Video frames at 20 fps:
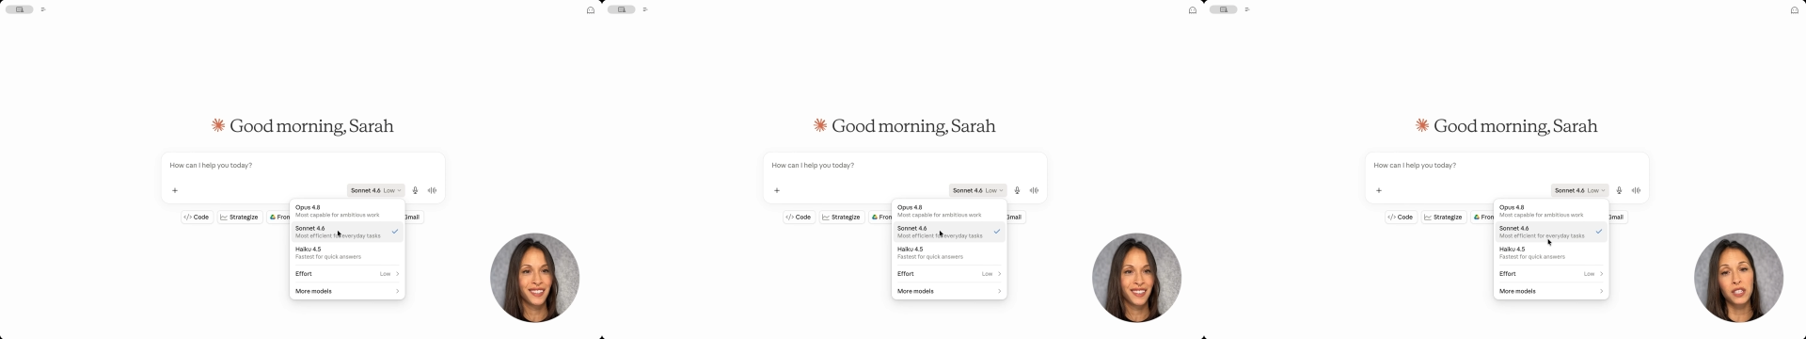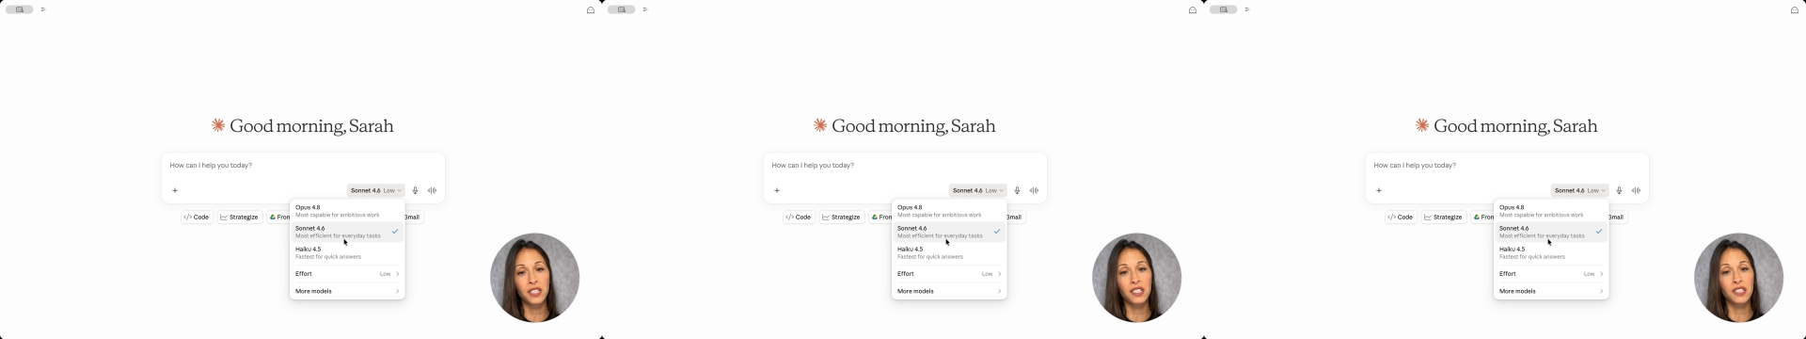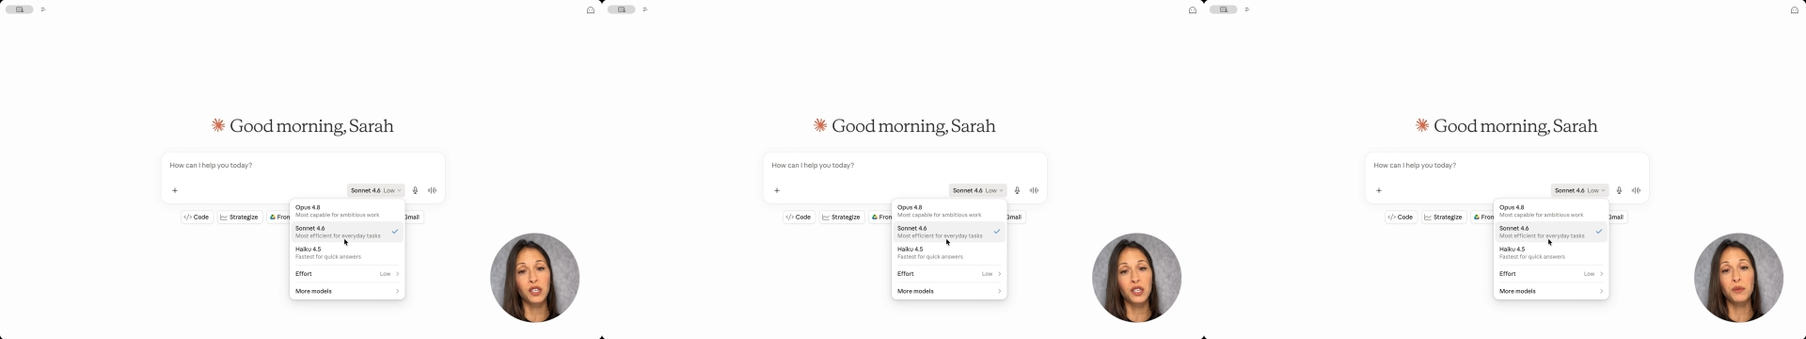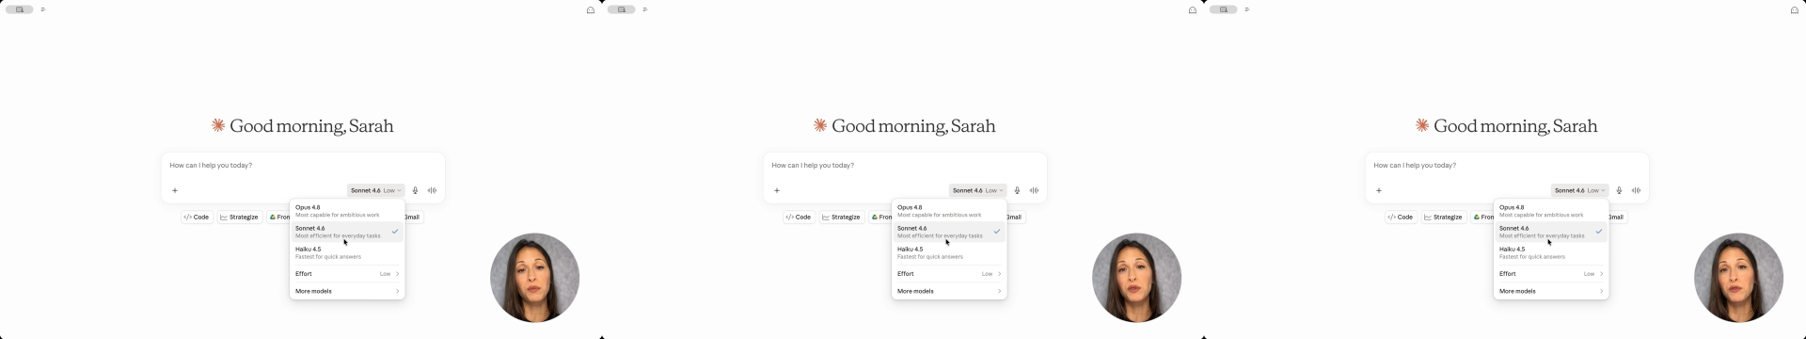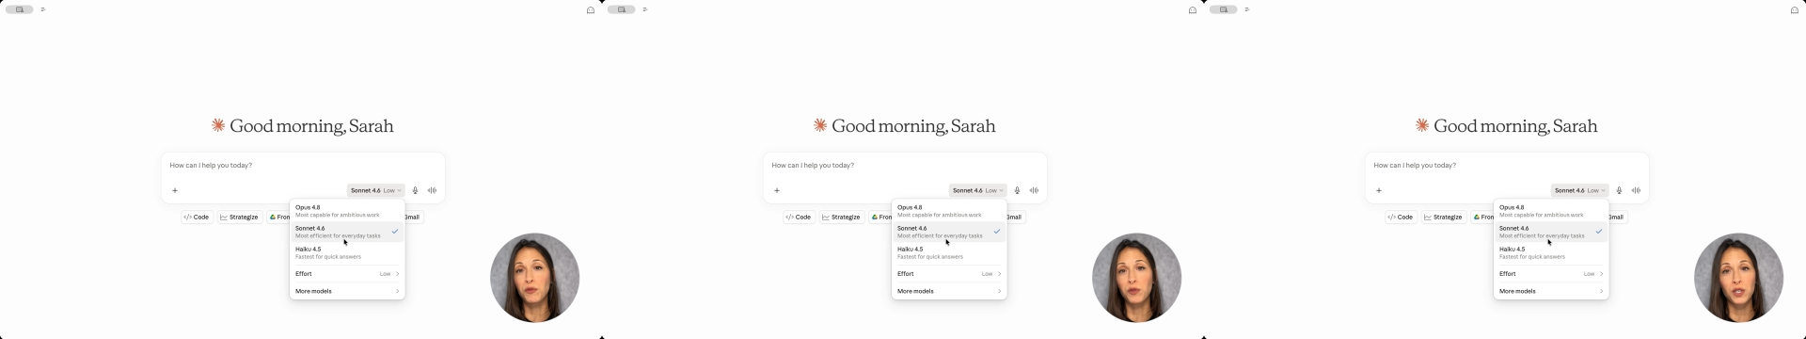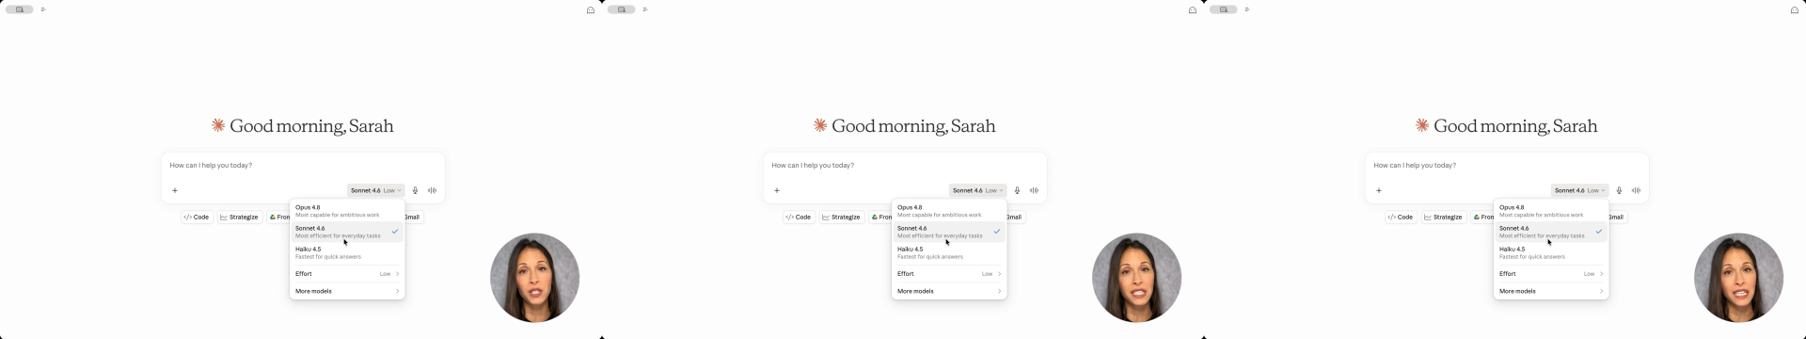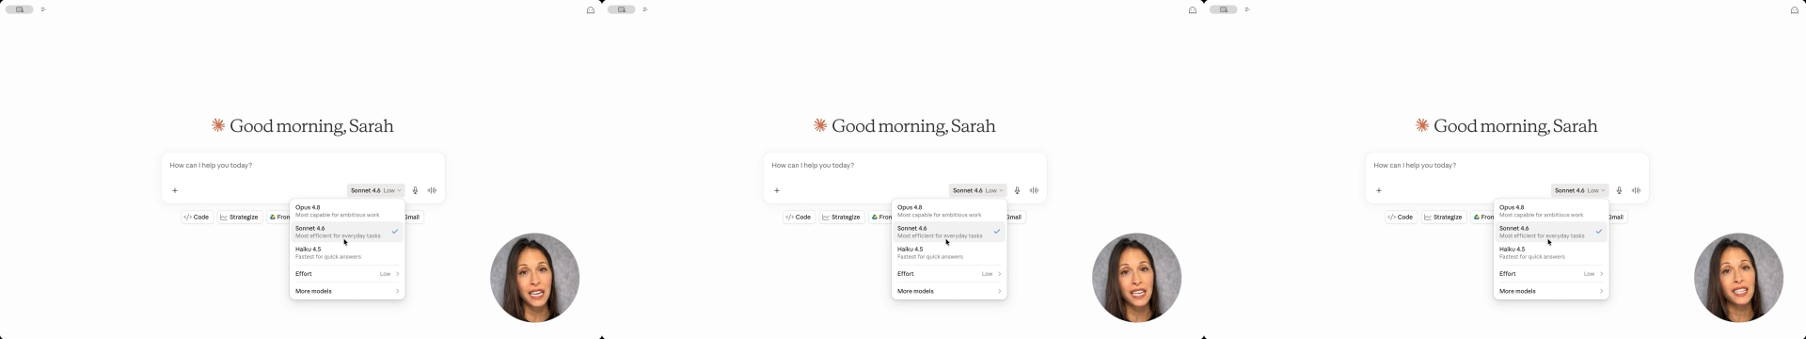This is going to be
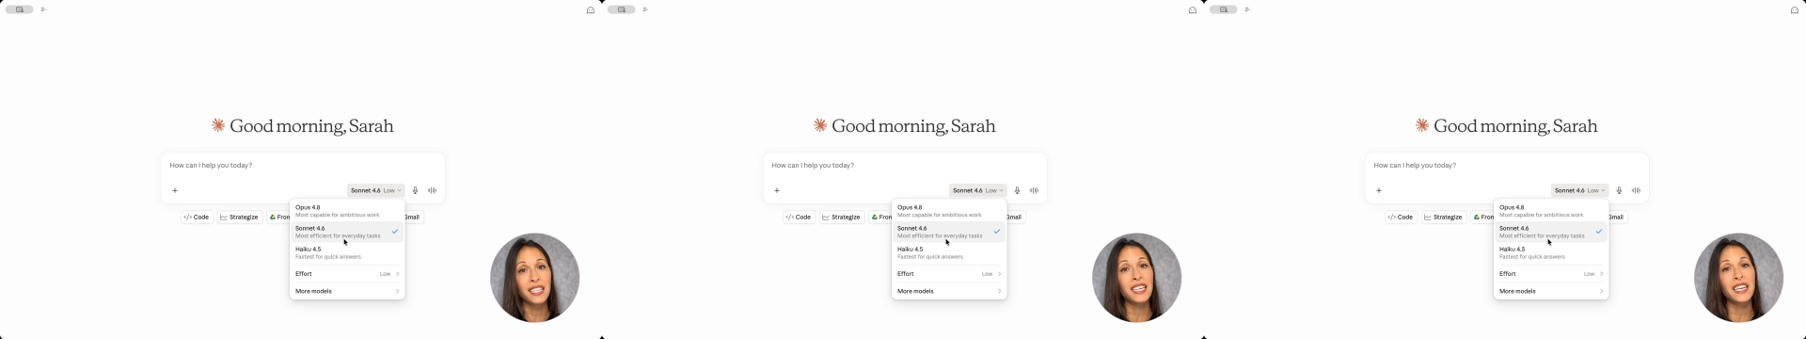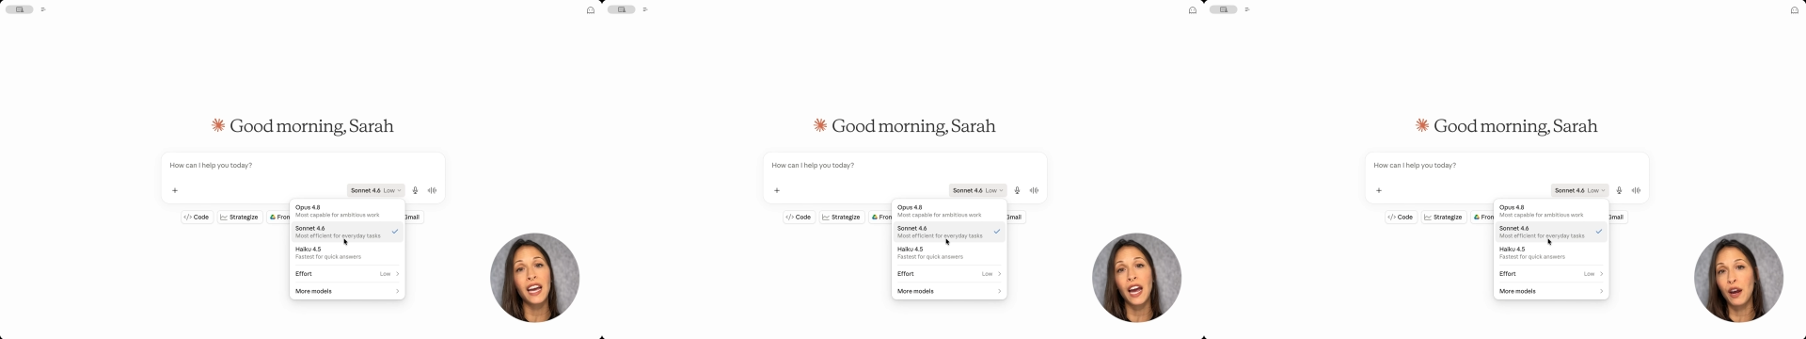for daily,